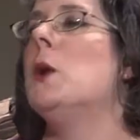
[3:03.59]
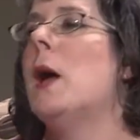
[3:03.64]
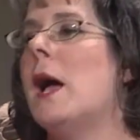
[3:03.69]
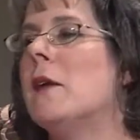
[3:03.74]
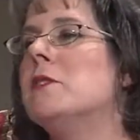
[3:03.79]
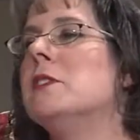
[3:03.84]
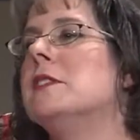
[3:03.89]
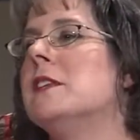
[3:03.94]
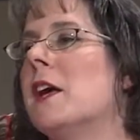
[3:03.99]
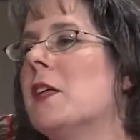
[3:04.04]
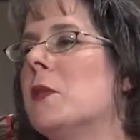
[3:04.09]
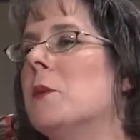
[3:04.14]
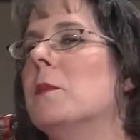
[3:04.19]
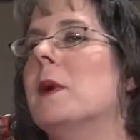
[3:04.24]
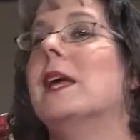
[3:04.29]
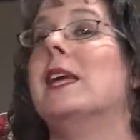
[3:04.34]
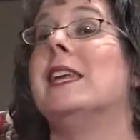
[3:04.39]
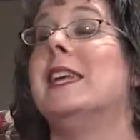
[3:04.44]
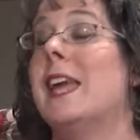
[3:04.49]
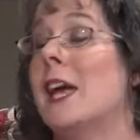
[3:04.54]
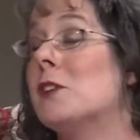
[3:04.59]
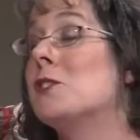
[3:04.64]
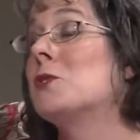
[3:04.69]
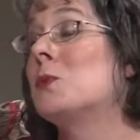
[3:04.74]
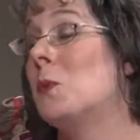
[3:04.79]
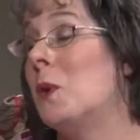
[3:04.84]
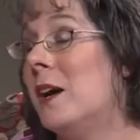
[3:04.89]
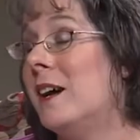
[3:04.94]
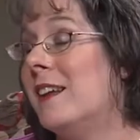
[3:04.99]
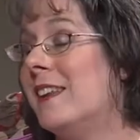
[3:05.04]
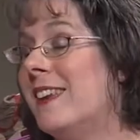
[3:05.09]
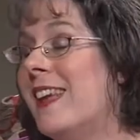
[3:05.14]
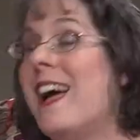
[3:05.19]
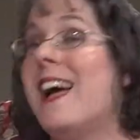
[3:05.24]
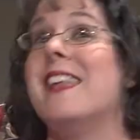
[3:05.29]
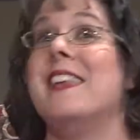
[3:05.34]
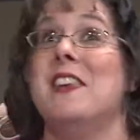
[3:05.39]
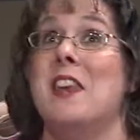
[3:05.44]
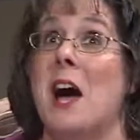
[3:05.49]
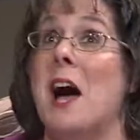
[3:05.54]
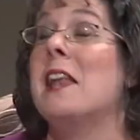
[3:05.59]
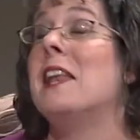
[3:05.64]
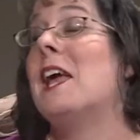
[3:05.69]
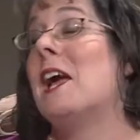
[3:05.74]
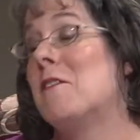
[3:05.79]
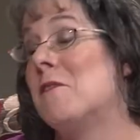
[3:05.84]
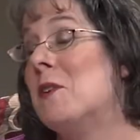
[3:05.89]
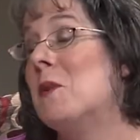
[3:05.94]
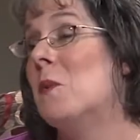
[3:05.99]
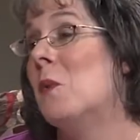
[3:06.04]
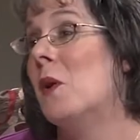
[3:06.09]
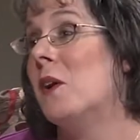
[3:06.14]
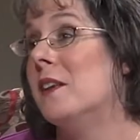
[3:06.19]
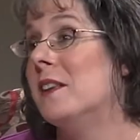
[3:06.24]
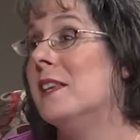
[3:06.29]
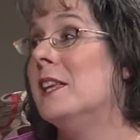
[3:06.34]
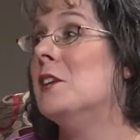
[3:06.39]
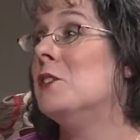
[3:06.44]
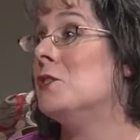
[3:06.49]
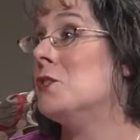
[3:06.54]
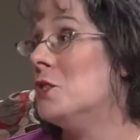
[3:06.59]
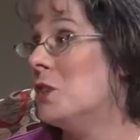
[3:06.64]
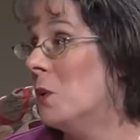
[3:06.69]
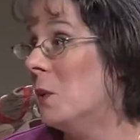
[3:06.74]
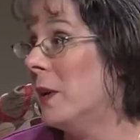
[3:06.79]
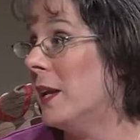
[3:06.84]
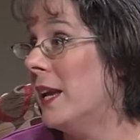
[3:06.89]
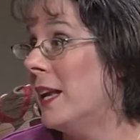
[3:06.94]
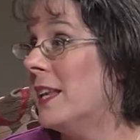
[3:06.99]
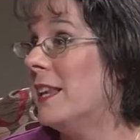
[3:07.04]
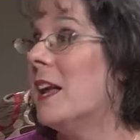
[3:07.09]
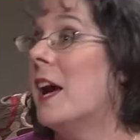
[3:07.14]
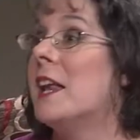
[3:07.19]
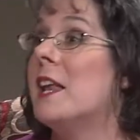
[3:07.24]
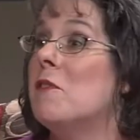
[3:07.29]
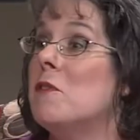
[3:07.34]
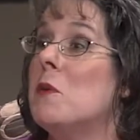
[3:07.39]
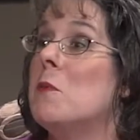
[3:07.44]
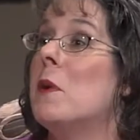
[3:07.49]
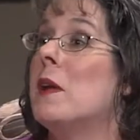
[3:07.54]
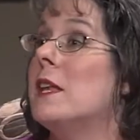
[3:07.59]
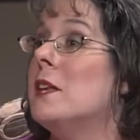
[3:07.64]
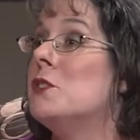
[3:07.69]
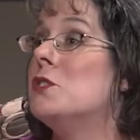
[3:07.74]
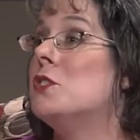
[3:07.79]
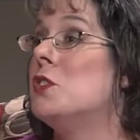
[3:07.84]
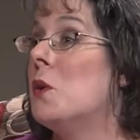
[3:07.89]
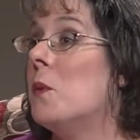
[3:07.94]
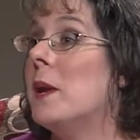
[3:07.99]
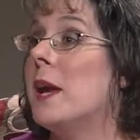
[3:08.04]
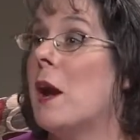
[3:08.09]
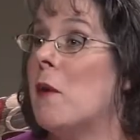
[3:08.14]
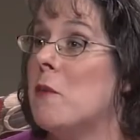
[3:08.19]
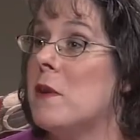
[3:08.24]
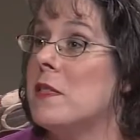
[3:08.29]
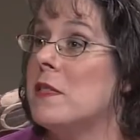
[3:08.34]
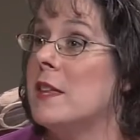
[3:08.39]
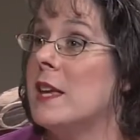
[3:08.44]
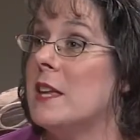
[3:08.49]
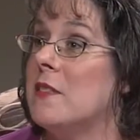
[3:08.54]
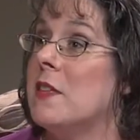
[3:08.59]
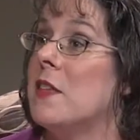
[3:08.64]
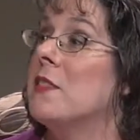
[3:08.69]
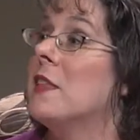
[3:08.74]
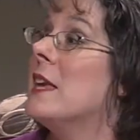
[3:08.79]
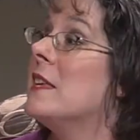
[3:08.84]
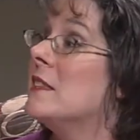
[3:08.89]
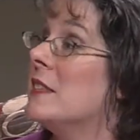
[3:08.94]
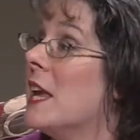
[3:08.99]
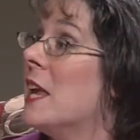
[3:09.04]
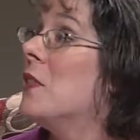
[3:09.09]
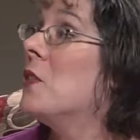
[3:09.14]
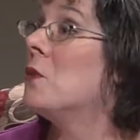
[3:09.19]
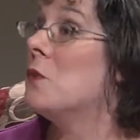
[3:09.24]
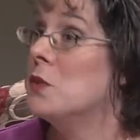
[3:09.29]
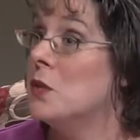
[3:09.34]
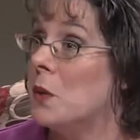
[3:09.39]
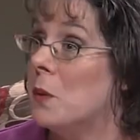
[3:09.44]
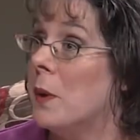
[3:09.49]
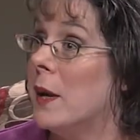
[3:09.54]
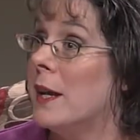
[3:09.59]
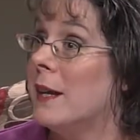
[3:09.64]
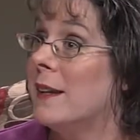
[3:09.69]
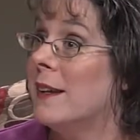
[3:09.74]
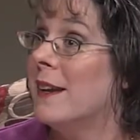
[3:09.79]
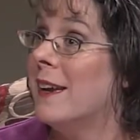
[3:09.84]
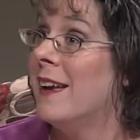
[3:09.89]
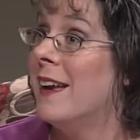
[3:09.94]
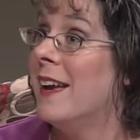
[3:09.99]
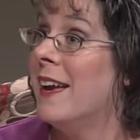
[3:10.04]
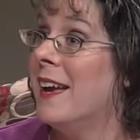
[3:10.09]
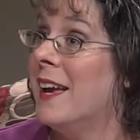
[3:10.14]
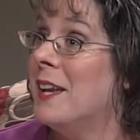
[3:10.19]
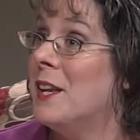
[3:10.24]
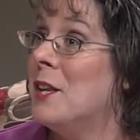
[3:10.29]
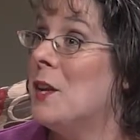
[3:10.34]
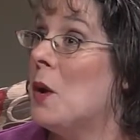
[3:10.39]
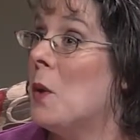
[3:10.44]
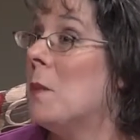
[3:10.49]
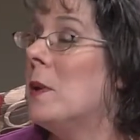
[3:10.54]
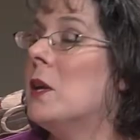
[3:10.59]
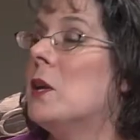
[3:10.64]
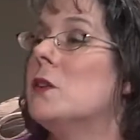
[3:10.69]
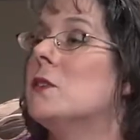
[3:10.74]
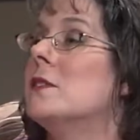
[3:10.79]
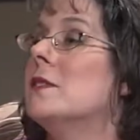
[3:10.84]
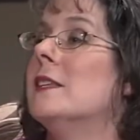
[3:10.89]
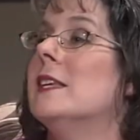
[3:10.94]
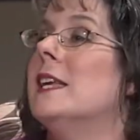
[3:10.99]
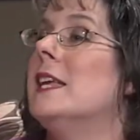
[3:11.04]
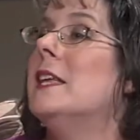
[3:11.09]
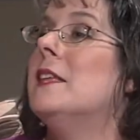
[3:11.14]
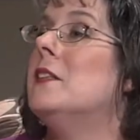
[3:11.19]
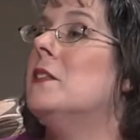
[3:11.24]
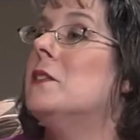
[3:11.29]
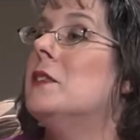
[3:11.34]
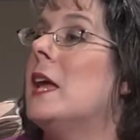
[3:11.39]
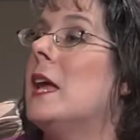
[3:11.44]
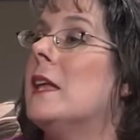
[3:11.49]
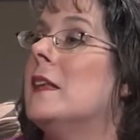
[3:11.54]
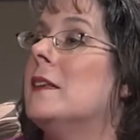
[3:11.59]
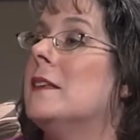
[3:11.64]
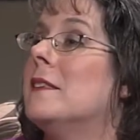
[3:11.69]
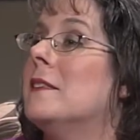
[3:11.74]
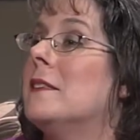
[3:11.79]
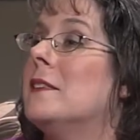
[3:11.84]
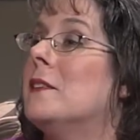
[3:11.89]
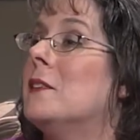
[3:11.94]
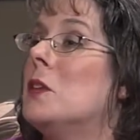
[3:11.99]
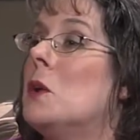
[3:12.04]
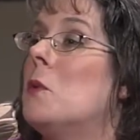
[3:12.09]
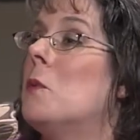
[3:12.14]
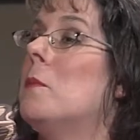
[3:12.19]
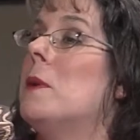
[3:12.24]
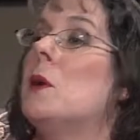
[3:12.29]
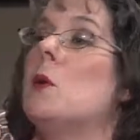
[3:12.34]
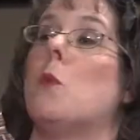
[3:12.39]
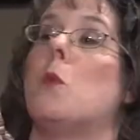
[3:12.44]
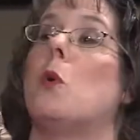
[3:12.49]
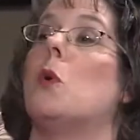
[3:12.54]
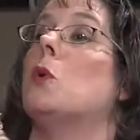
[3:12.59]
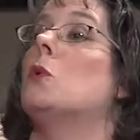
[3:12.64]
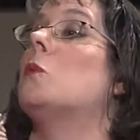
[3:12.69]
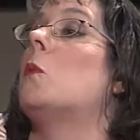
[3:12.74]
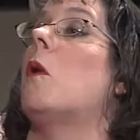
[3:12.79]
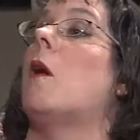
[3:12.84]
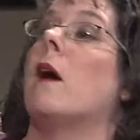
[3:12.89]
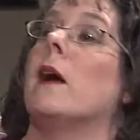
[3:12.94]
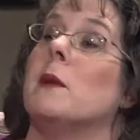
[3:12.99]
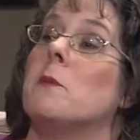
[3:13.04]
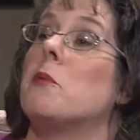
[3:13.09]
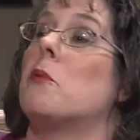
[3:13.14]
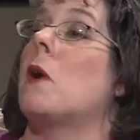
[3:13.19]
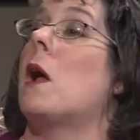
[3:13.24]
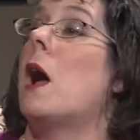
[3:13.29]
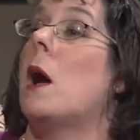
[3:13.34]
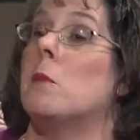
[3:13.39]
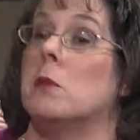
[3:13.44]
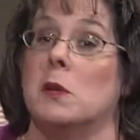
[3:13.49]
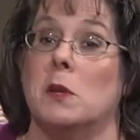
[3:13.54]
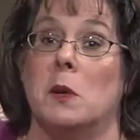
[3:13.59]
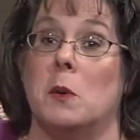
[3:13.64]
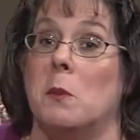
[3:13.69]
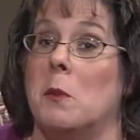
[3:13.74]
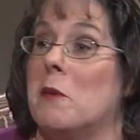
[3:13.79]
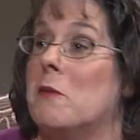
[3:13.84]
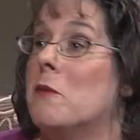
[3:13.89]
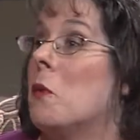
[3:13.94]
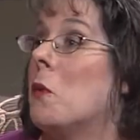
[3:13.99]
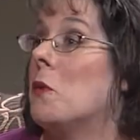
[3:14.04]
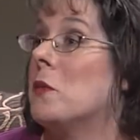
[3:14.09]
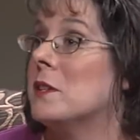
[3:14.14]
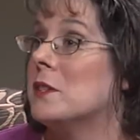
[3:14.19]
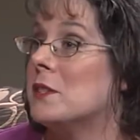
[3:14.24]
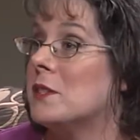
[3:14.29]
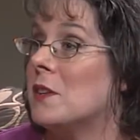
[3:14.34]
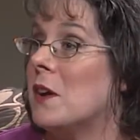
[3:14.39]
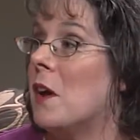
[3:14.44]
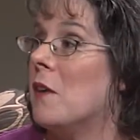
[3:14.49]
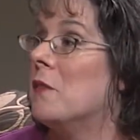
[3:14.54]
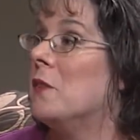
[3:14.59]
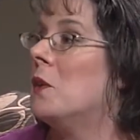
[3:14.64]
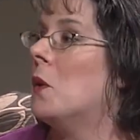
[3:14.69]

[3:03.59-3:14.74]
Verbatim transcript: You have to tell them, guess what? Not everyone is doing it. That's Not right. everybody is doing everything that they say they're doing. Mm -hmm. You know, because then there would be a worldwide problem of all this stuff.